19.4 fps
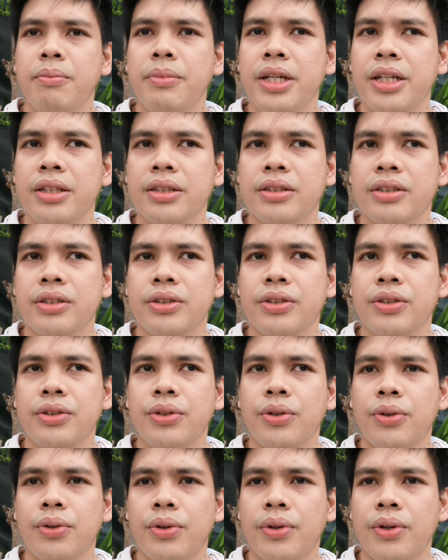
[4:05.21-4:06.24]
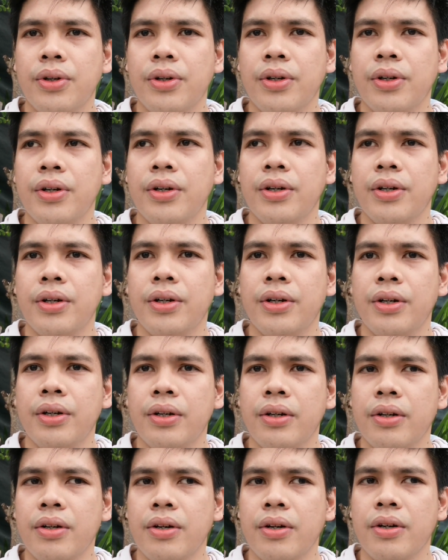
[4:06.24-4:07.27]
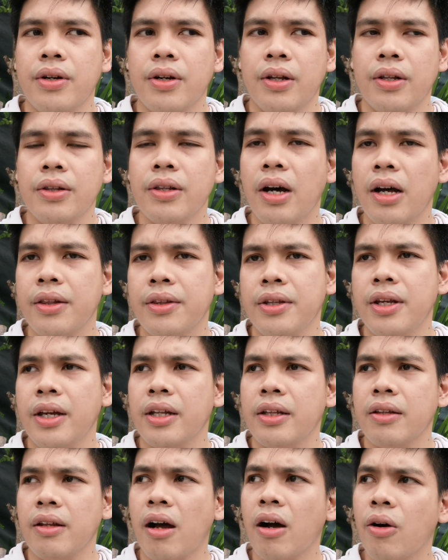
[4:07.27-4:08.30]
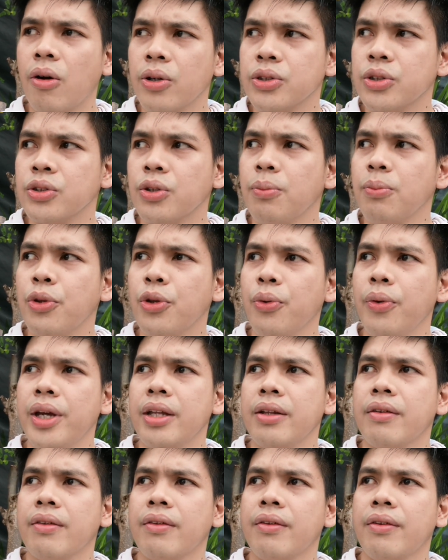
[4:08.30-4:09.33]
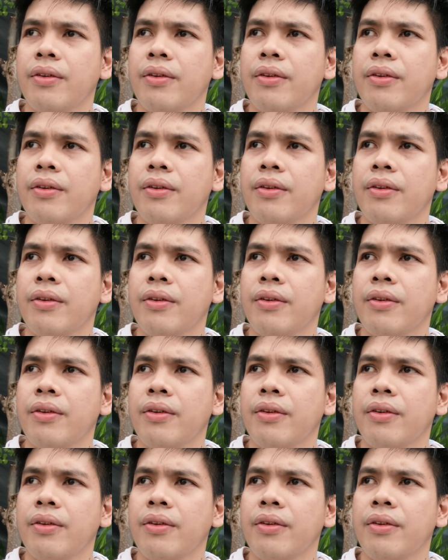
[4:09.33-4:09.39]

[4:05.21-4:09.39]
means you're not yet accustomed to it